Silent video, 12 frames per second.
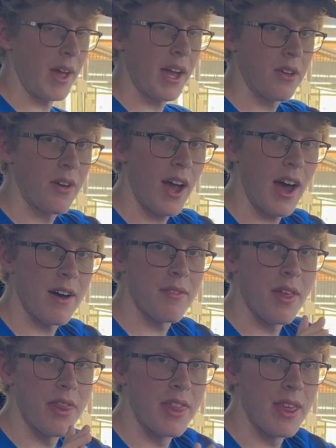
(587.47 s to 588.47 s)
that, you have
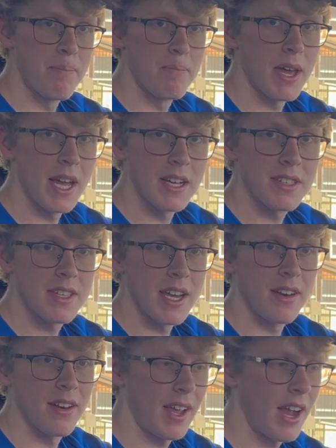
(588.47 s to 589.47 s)
the biggest
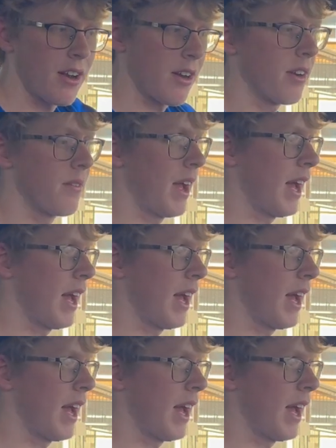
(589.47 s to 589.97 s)
indicator,